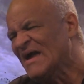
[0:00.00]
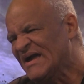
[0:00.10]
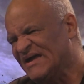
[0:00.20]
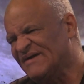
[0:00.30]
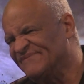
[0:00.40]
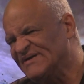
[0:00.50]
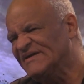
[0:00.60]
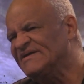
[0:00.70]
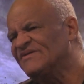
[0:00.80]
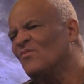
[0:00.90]
if
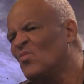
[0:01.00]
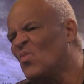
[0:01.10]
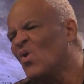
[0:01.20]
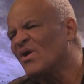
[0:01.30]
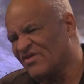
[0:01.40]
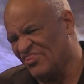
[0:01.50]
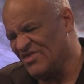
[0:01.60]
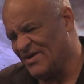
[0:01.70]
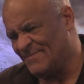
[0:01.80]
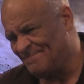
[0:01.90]
either one of
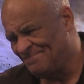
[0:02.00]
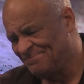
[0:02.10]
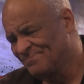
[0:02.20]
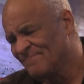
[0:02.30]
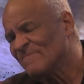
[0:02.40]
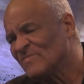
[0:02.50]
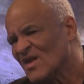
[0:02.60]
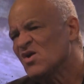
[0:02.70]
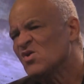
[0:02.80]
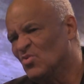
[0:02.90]
them
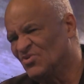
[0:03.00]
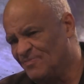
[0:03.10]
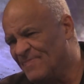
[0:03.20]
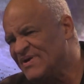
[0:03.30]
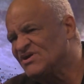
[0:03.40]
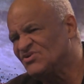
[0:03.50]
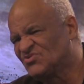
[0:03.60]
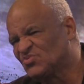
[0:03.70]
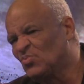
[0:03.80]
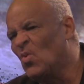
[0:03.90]
was being
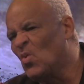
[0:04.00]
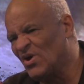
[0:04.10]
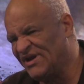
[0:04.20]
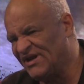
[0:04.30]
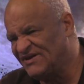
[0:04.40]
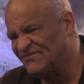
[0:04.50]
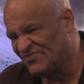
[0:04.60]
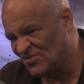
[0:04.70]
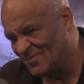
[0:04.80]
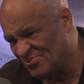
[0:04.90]
sworn in for
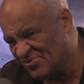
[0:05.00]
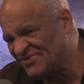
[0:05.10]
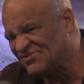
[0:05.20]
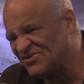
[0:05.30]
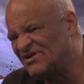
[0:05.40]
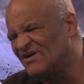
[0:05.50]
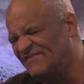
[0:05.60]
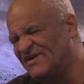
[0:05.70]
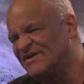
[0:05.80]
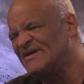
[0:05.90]
President of the
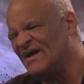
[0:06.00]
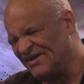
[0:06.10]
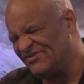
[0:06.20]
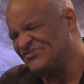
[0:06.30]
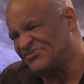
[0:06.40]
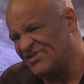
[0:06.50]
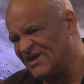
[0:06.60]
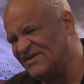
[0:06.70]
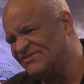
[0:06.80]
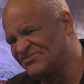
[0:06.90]
United
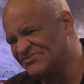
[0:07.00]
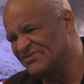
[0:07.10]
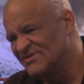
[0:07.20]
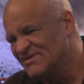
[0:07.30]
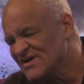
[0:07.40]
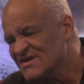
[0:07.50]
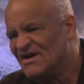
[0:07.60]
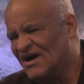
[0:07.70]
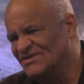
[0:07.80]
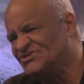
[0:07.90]
States
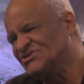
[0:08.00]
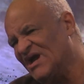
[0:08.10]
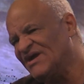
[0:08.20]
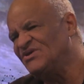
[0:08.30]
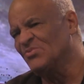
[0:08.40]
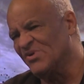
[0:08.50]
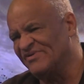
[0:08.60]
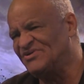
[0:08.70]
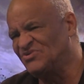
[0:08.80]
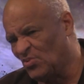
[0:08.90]
on January
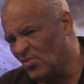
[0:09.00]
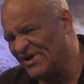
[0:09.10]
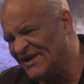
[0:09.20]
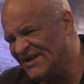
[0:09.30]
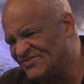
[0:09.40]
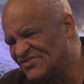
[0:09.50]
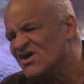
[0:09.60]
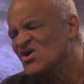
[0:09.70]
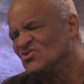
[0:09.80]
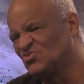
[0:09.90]
20th,
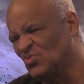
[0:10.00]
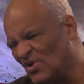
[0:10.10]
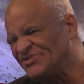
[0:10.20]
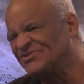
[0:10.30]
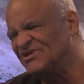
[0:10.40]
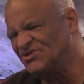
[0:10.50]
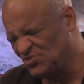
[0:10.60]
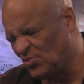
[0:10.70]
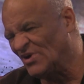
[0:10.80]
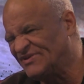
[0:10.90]

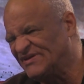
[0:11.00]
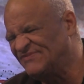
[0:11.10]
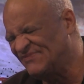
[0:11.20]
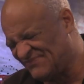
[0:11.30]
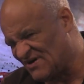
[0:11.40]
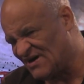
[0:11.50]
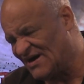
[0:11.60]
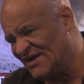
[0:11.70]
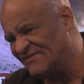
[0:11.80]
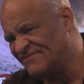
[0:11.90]

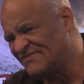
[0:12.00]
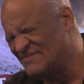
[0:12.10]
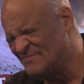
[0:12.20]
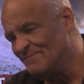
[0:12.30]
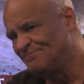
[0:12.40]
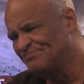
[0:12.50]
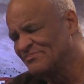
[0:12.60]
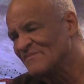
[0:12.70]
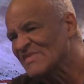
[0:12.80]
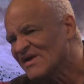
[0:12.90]
2025,
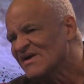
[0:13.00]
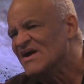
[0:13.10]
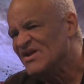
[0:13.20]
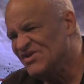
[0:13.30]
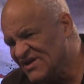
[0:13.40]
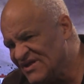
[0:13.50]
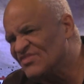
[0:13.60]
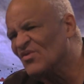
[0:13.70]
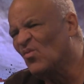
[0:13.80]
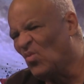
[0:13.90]
neither
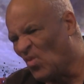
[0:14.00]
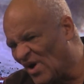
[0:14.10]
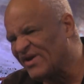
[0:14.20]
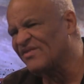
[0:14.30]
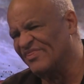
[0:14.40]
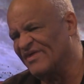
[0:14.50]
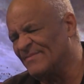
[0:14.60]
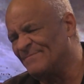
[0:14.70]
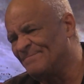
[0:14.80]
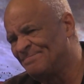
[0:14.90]
one of
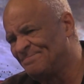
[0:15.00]
them